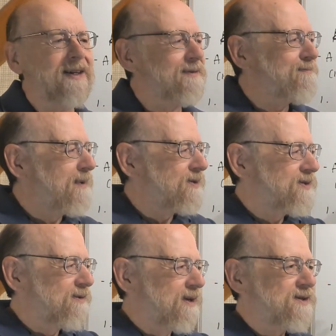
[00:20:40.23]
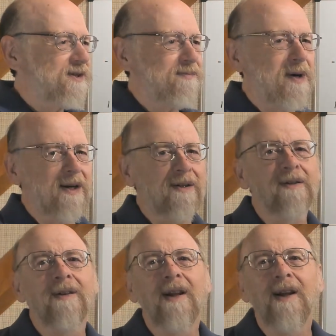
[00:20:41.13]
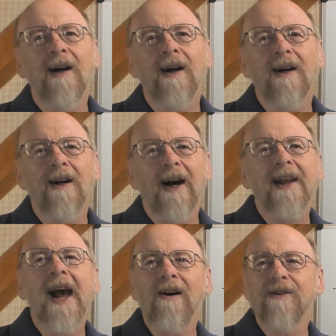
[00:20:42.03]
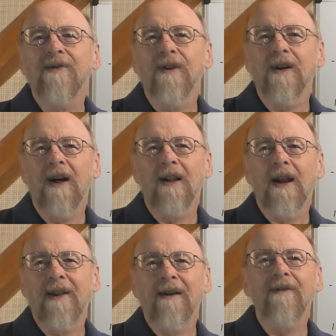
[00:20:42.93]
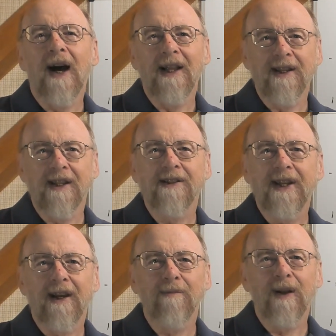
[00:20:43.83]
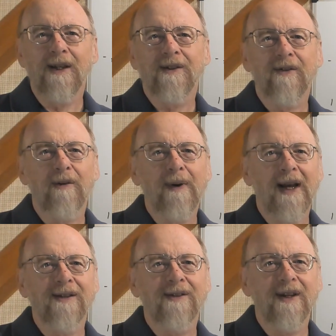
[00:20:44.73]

Meltzer-Richards model accounts for a lot of that flattening that's taken place over the past